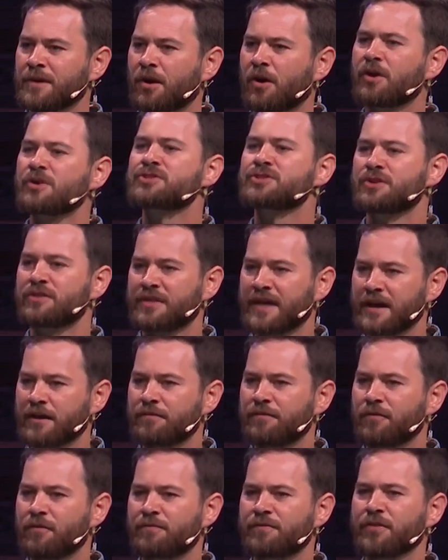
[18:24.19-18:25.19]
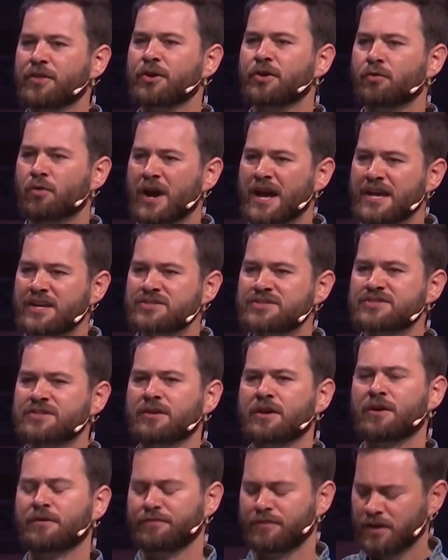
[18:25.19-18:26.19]
Aren't you thankful for the grace
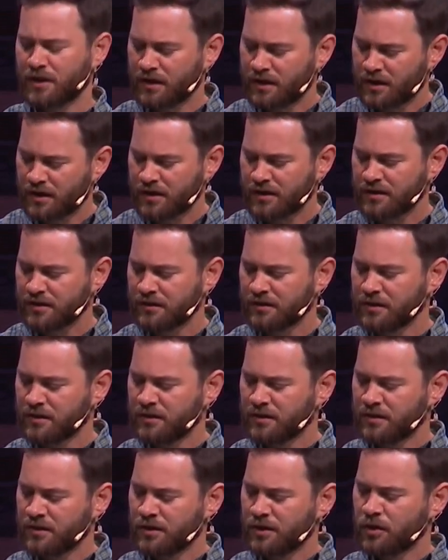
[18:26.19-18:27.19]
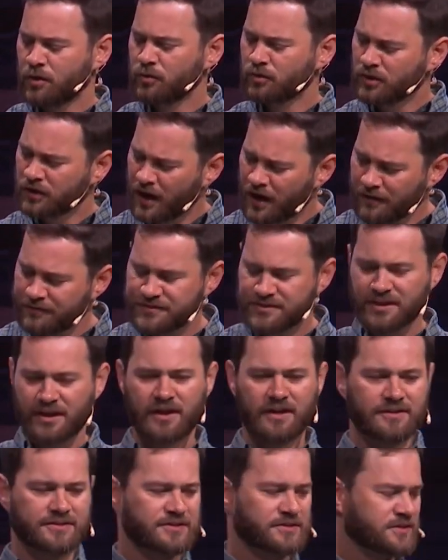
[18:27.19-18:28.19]
of God who loves
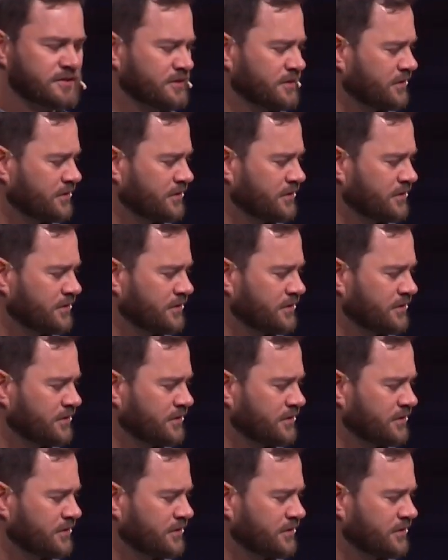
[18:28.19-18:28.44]
us,